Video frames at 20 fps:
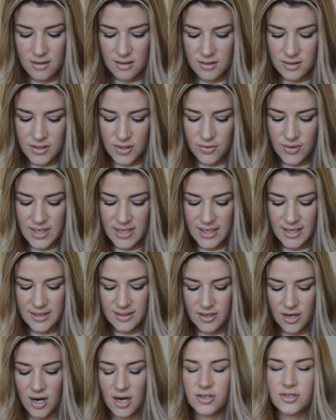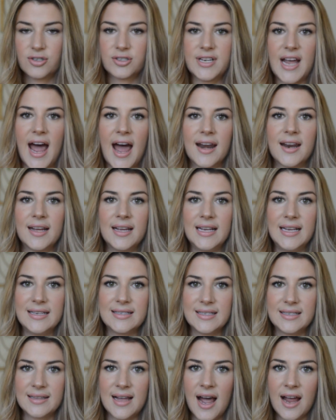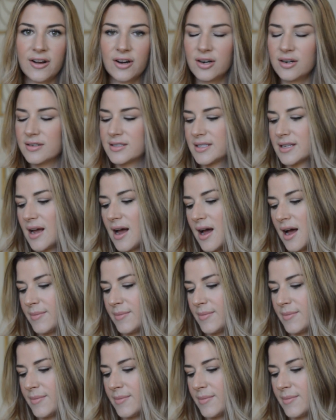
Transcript: So these are Jordana Easy Liners.